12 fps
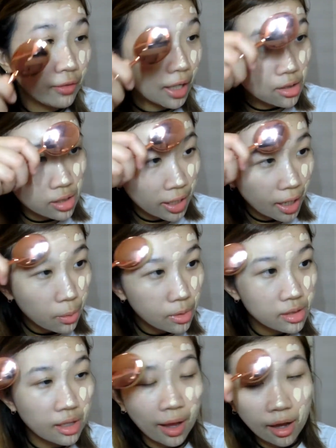Like today
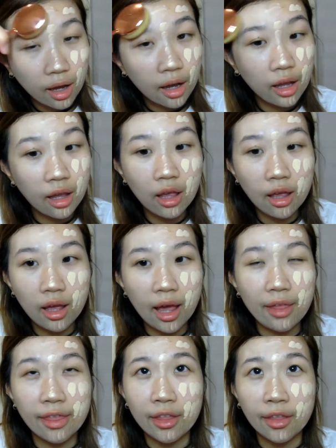was like
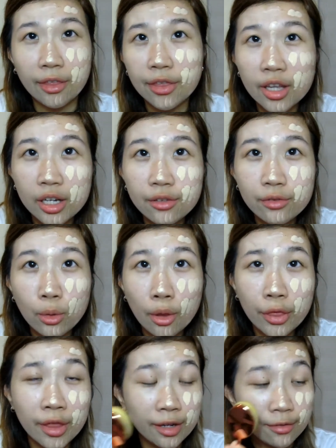I think 34,
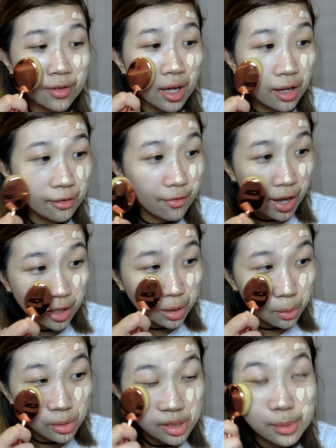35 and
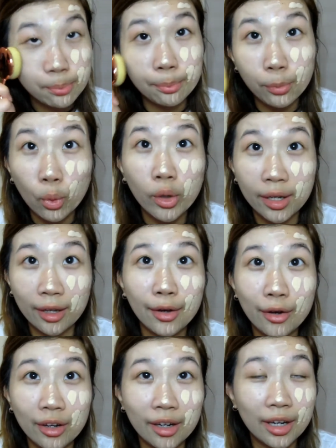it was boiling
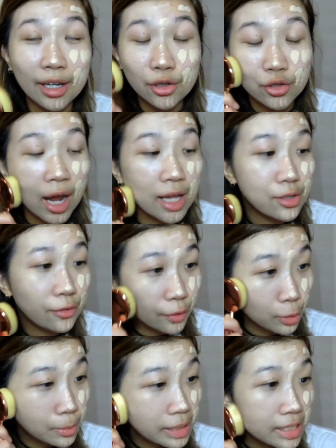hot, and I tried to
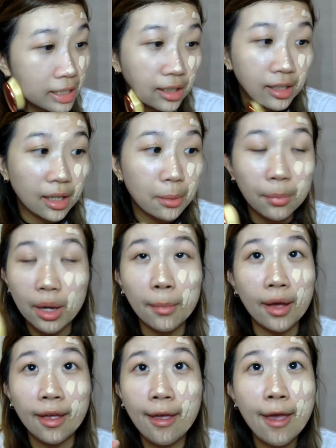film this earlier but
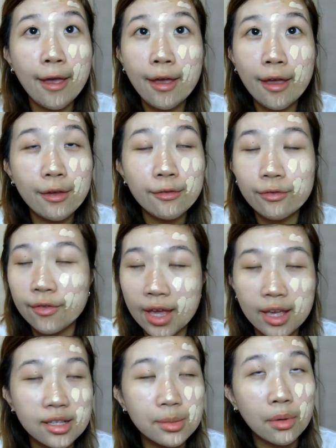my
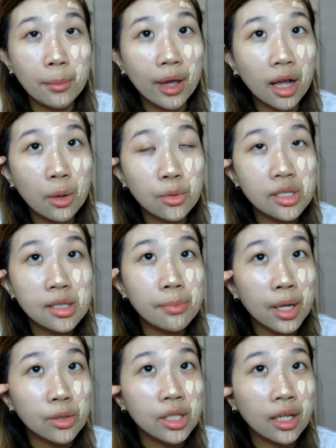face, my makeup was just
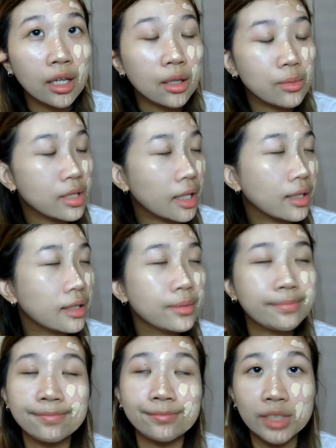melting, and I was like,
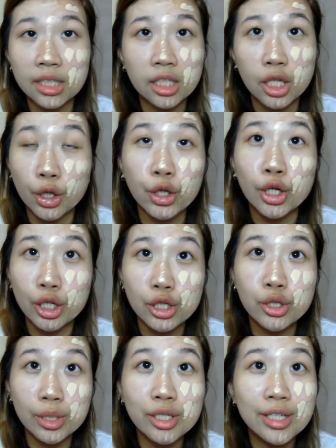no, gotta
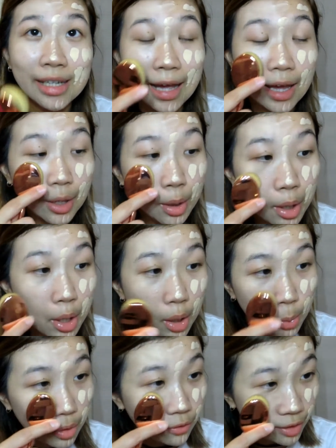do it tonight
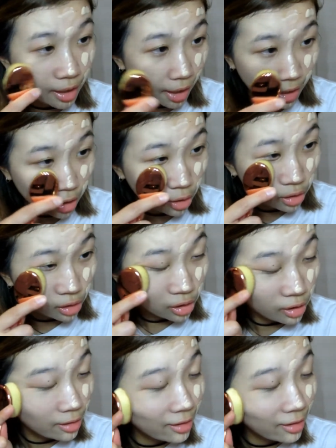with the aircon on.